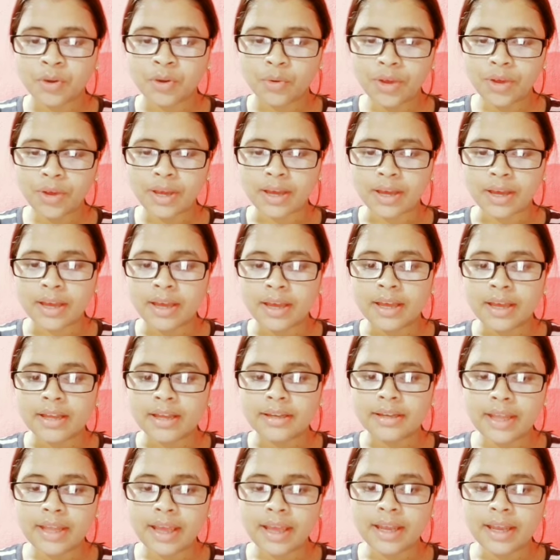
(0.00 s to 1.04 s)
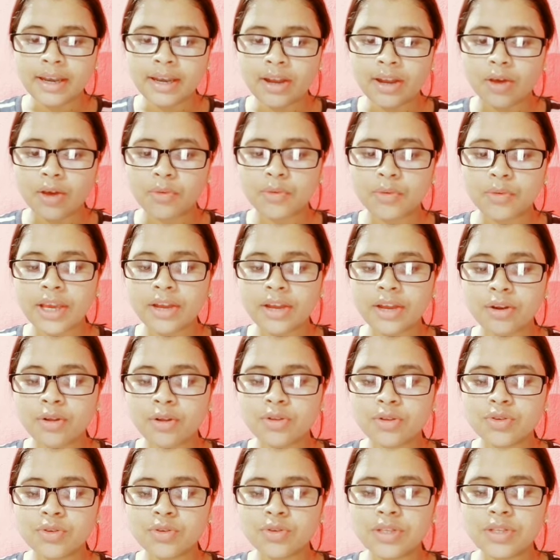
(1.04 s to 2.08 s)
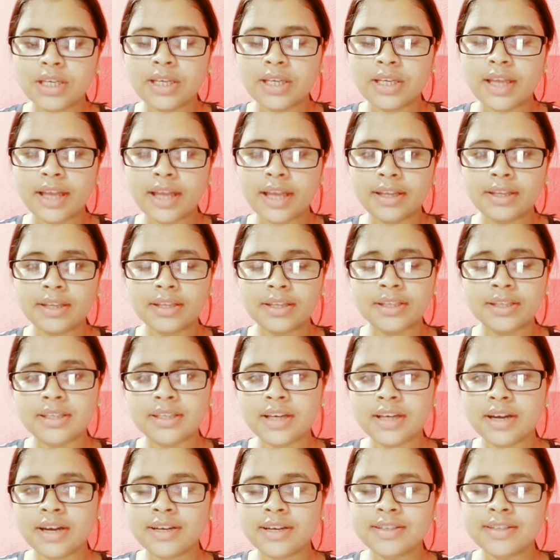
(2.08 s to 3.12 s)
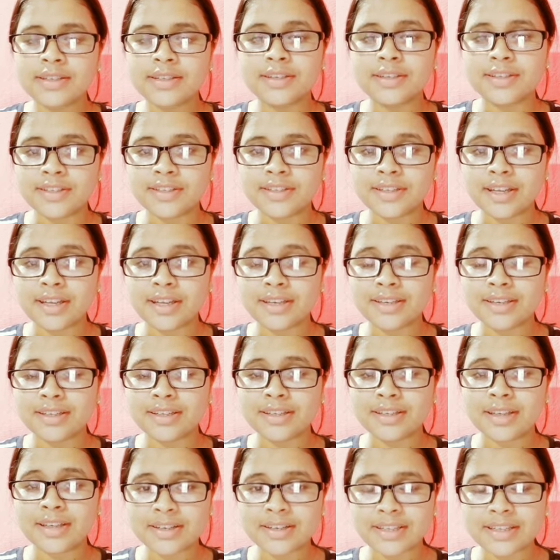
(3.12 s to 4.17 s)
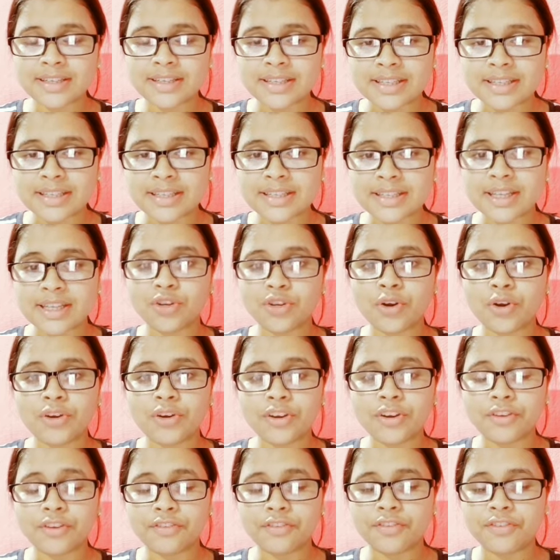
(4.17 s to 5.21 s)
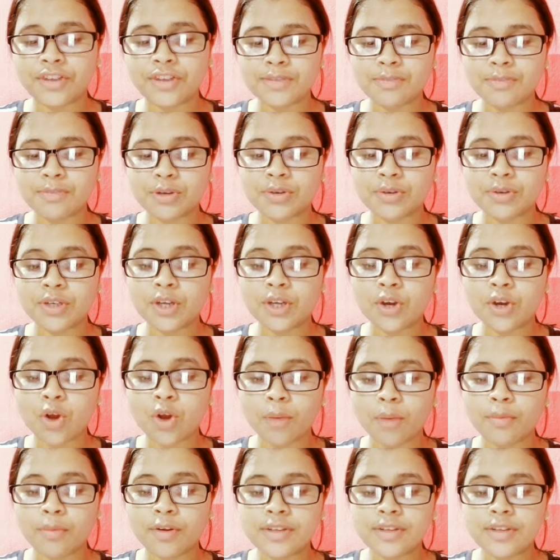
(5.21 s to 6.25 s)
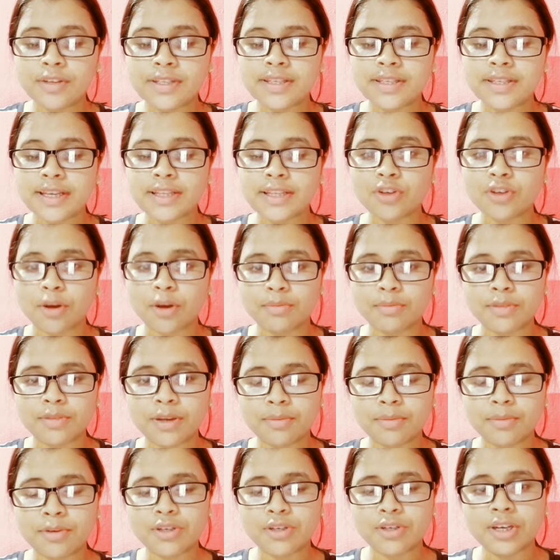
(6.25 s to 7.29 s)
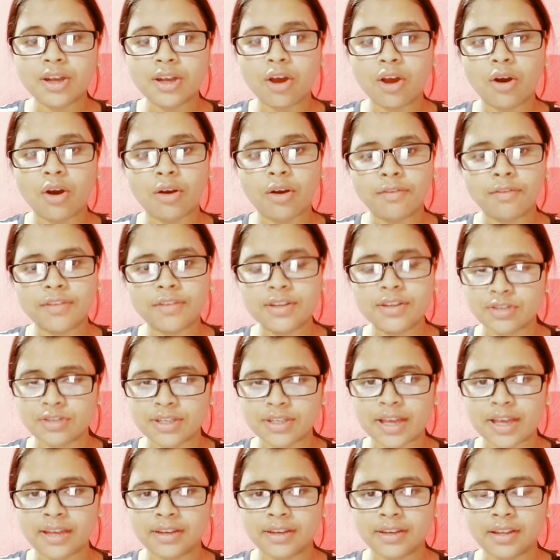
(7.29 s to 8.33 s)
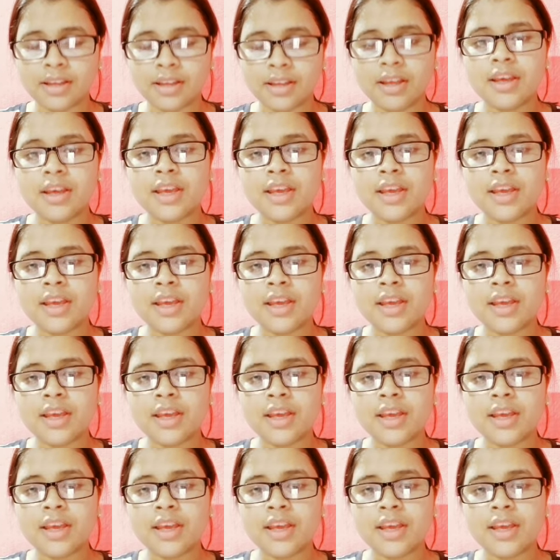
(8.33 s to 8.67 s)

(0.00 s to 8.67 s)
Okay, then we can also see that there is a distinct or difference between the common sense observation of the society.